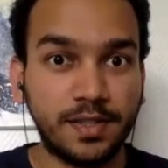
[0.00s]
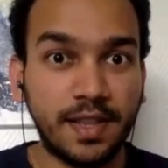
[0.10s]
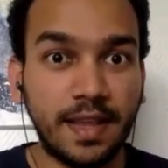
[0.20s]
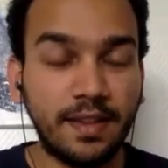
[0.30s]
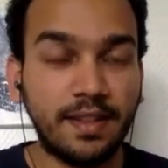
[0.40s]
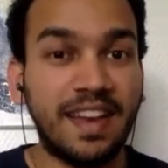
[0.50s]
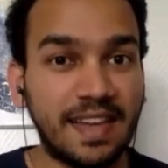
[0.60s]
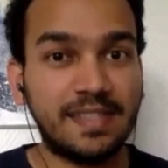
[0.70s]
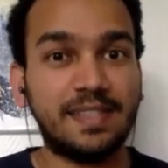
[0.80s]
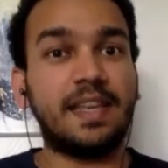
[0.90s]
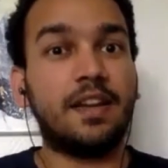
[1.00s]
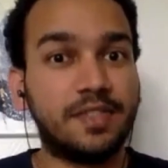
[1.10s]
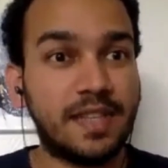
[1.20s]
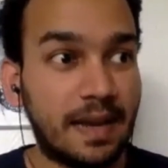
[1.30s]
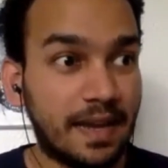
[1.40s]
And then the next set of
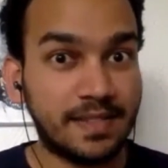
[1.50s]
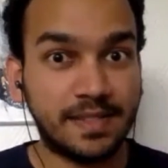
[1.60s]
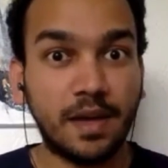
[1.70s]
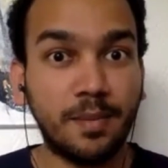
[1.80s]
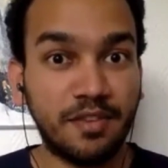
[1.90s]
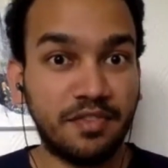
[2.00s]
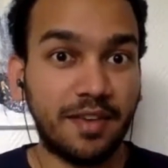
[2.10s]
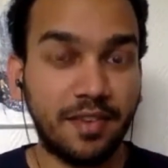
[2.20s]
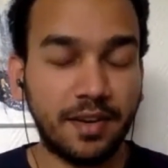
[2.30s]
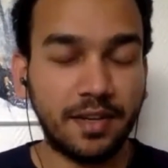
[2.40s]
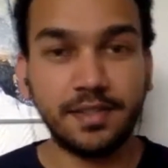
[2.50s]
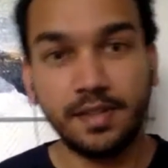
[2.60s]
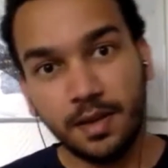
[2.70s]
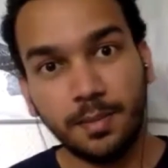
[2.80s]
satellites come in 5 years.